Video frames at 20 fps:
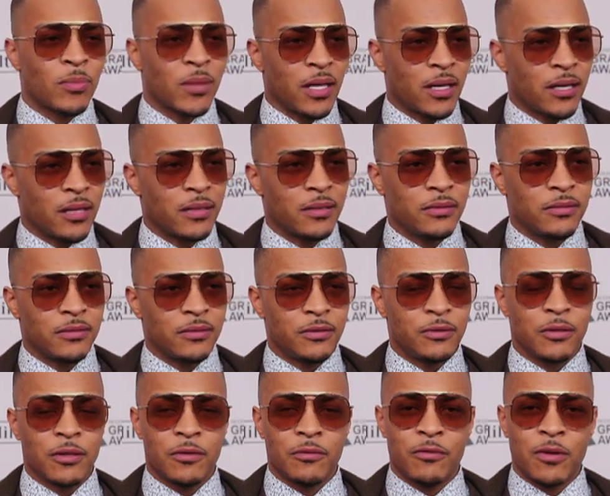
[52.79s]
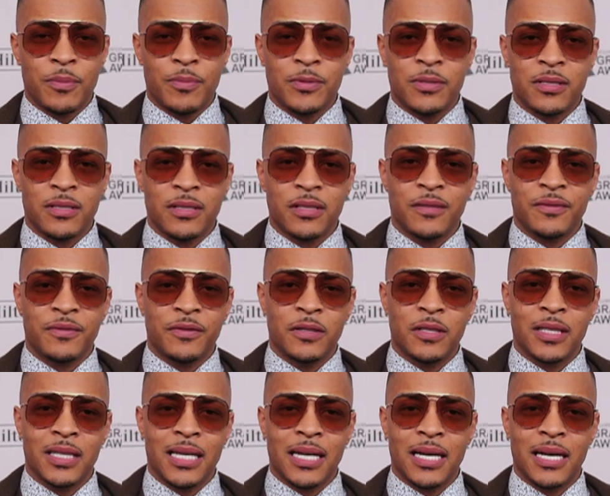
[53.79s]
and, you know, represent
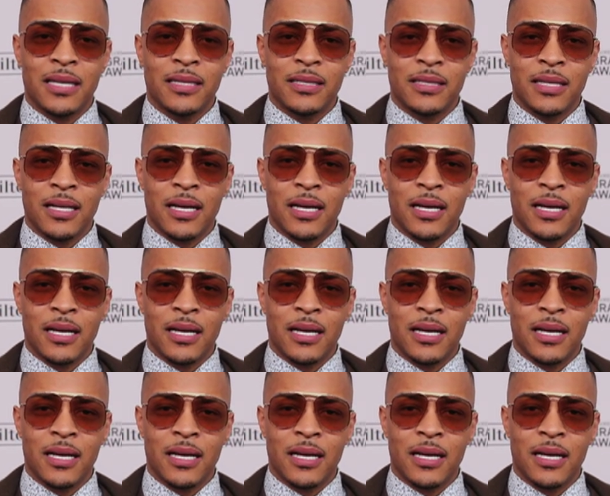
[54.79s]
for a guy that